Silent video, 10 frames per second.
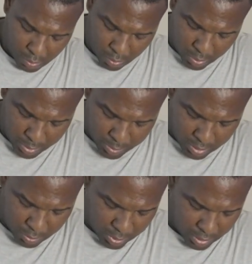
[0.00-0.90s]

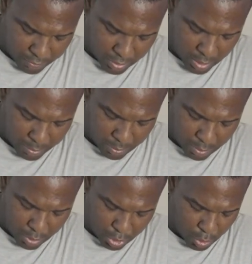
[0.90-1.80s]
weapon whenever I'm
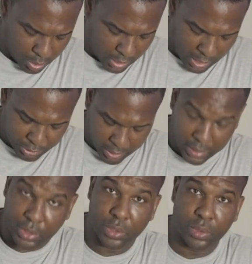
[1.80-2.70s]
doing
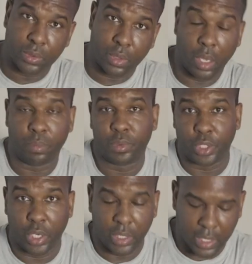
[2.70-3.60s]
contracts,
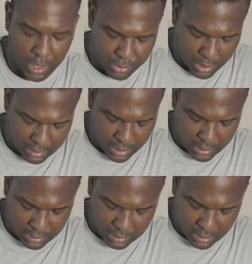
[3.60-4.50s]
security contracts that
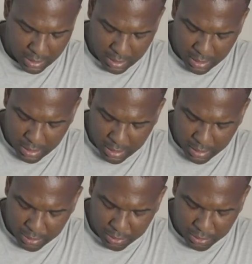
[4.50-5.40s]
is.
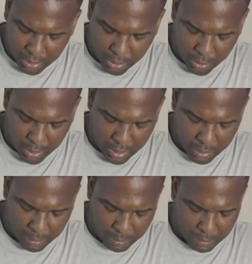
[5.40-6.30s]
And
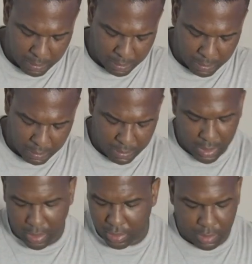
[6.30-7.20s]
so,
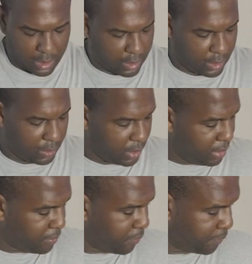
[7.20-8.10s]
yeah, that's the third
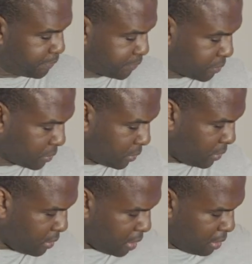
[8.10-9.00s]
one.
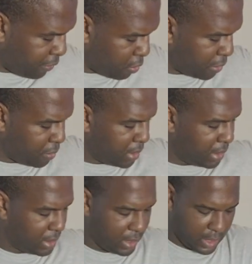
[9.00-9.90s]
The fourth one
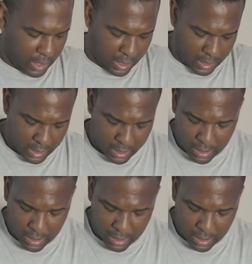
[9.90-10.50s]
is the